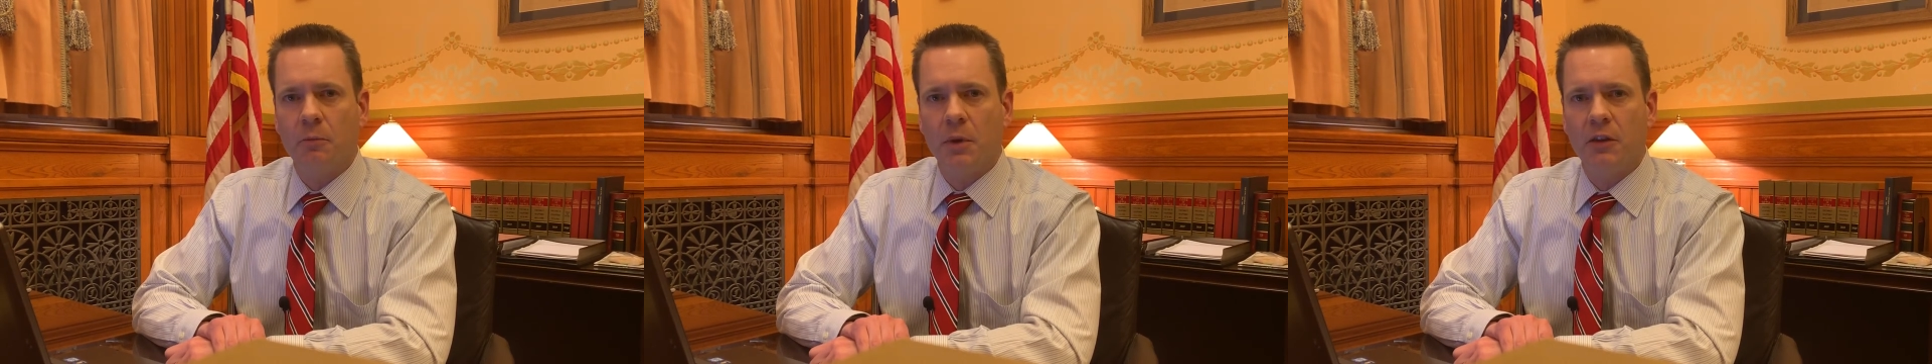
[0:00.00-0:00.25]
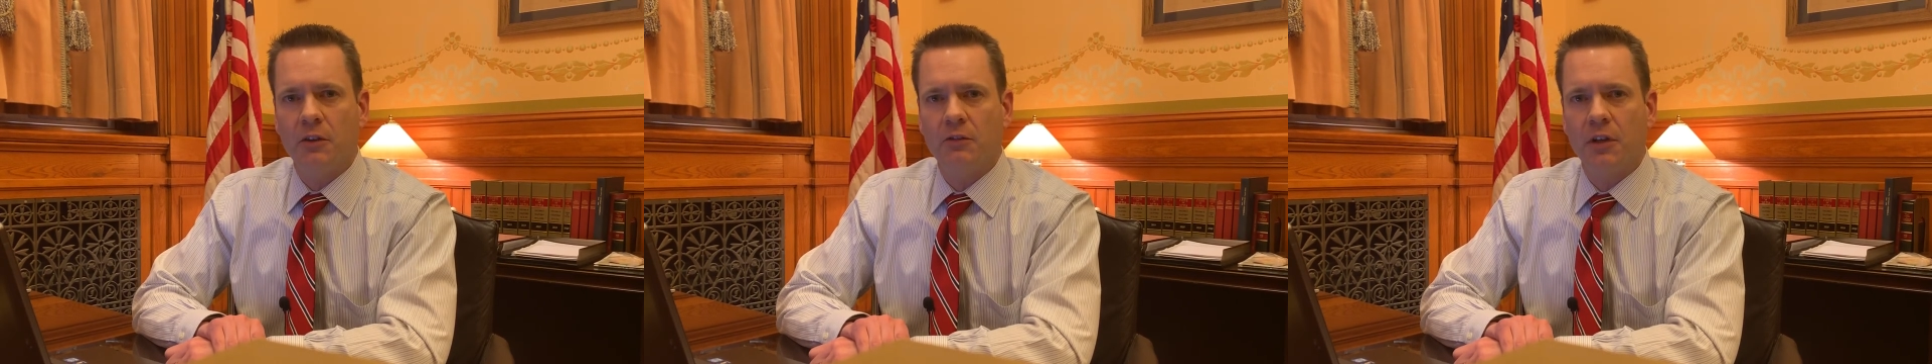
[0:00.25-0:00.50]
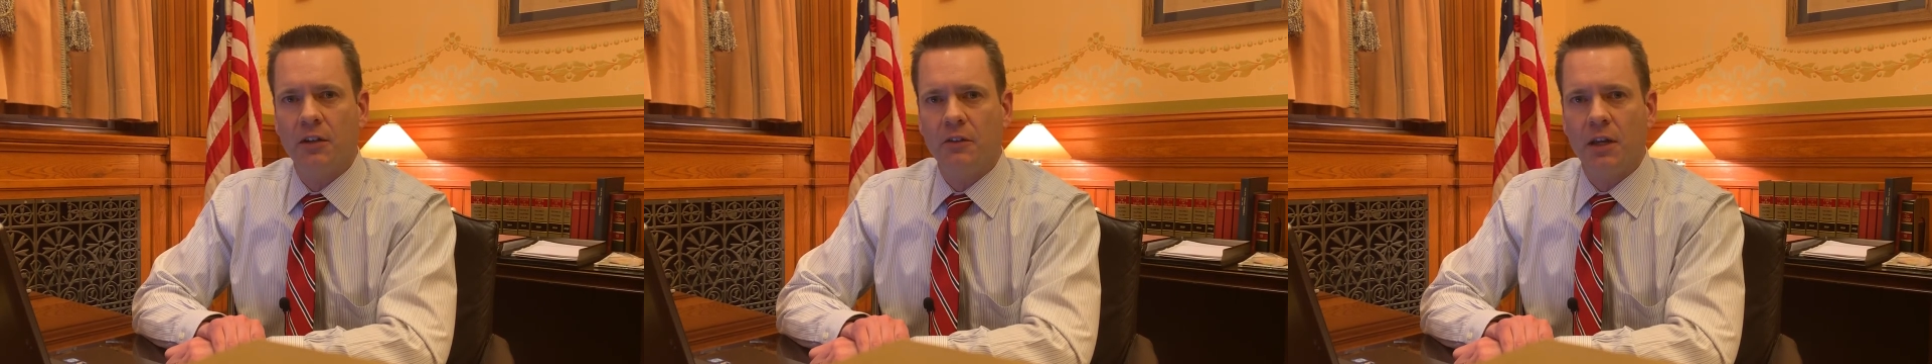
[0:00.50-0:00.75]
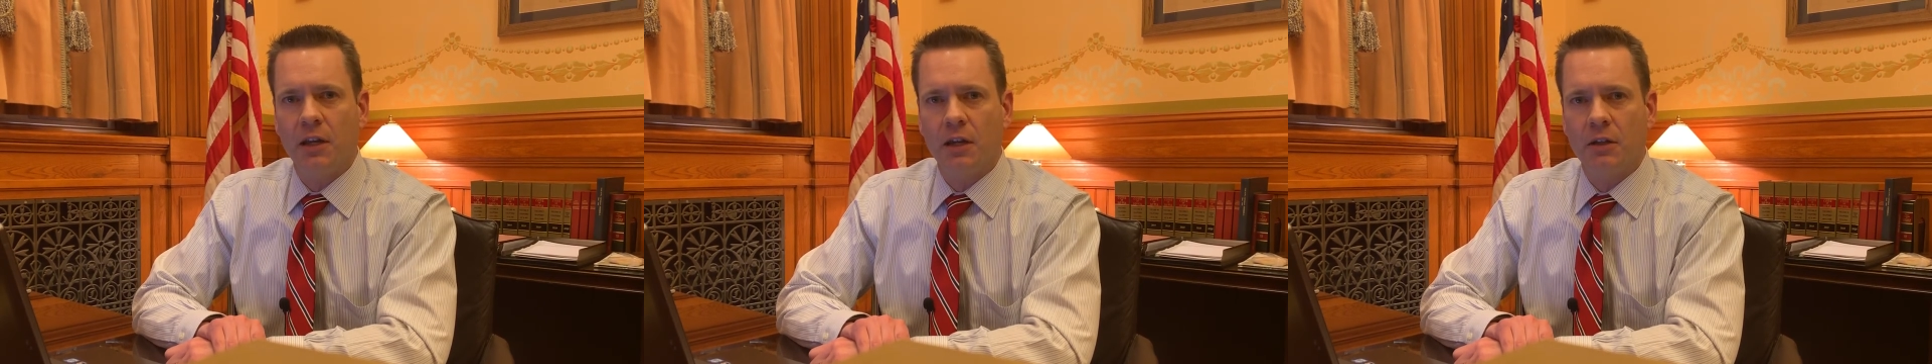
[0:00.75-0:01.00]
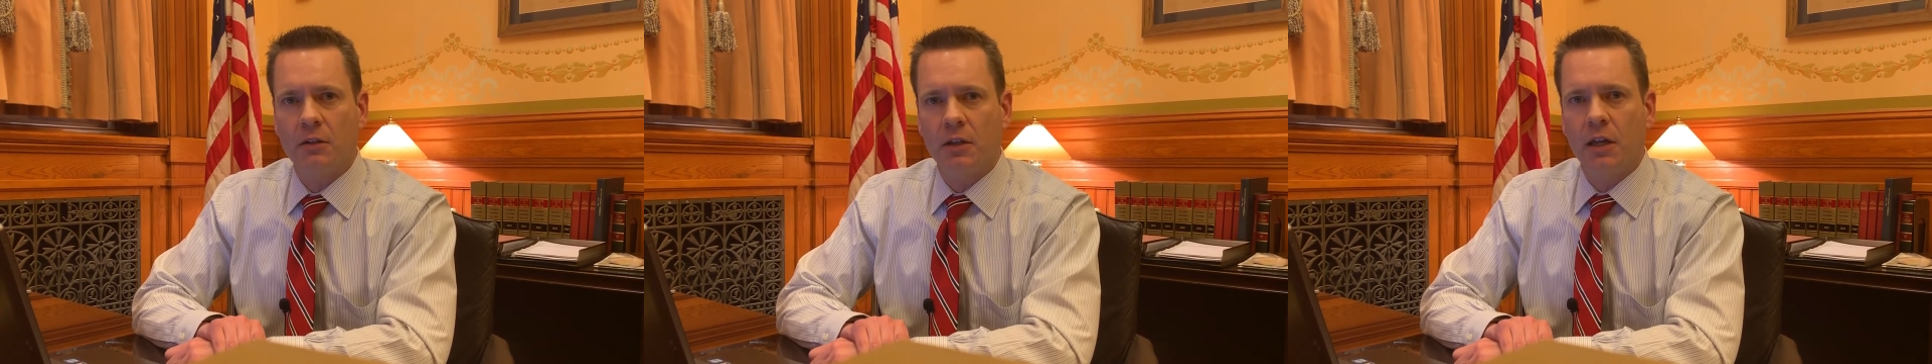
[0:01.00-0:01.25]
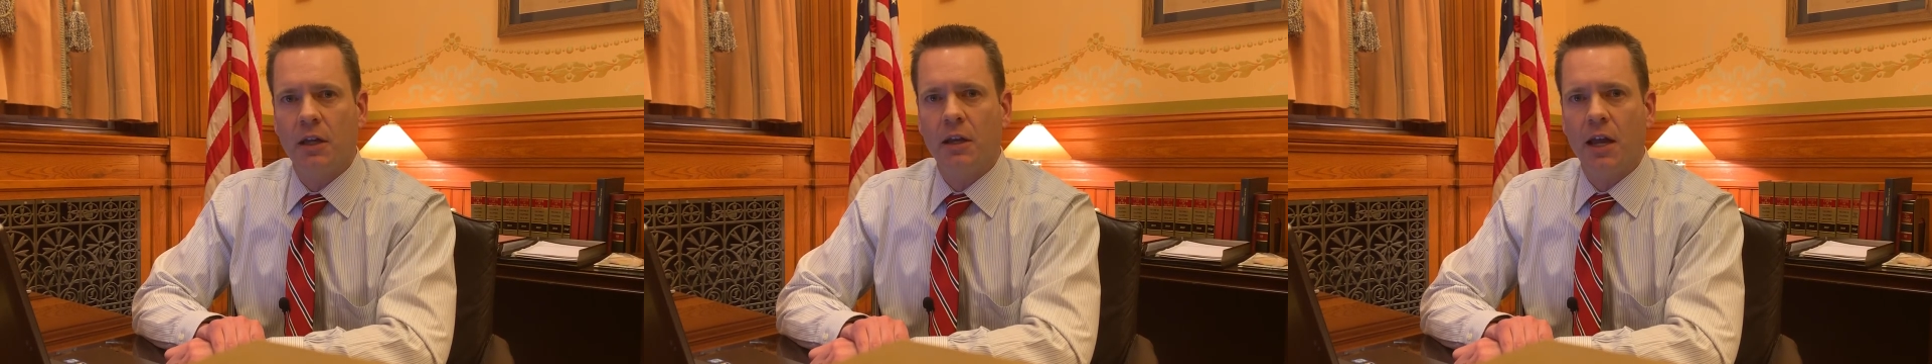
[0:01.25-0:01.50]
me this idea
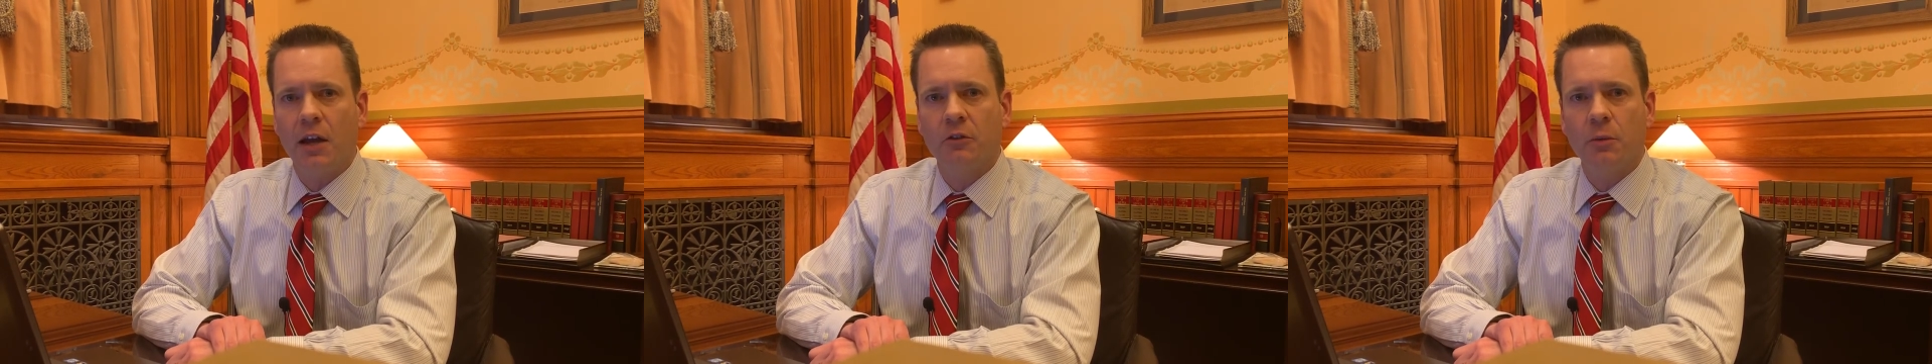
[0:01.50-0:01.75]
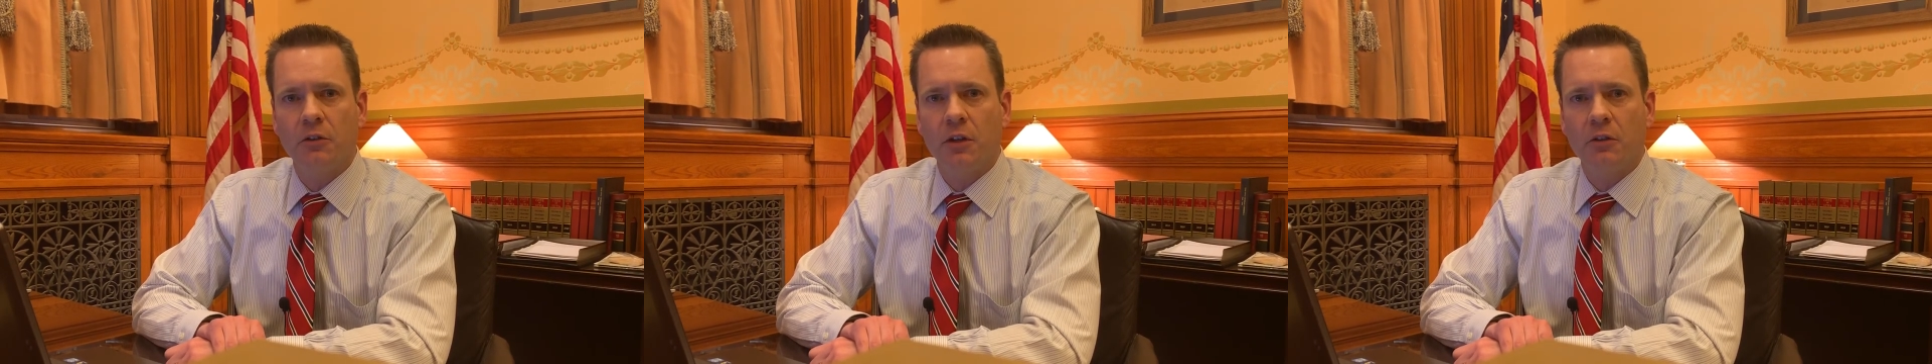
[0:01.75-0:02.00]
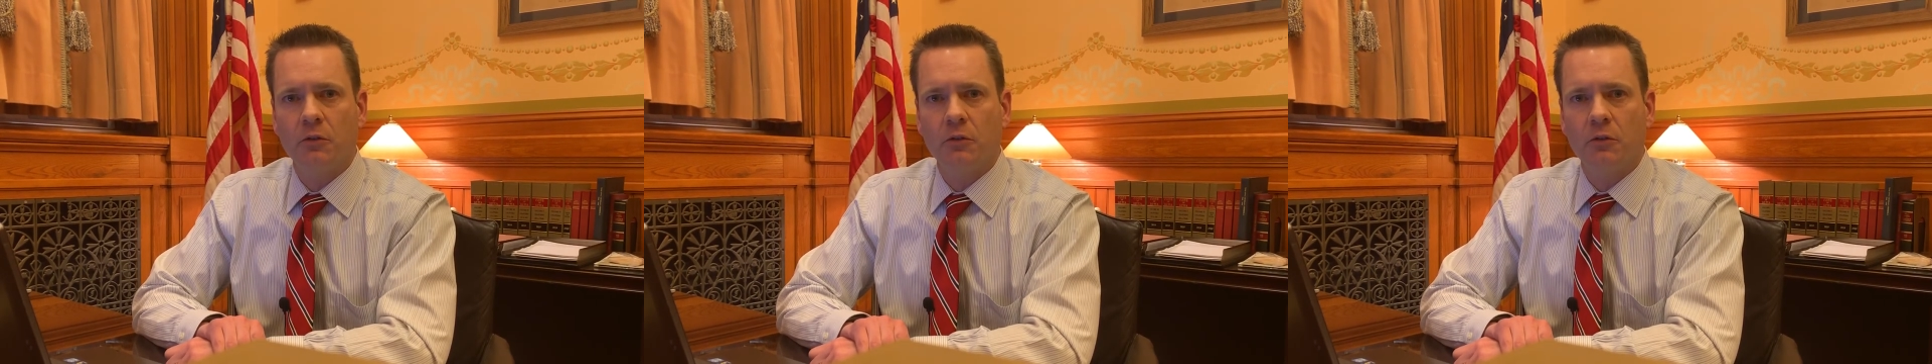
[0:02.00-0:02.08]
and asked me to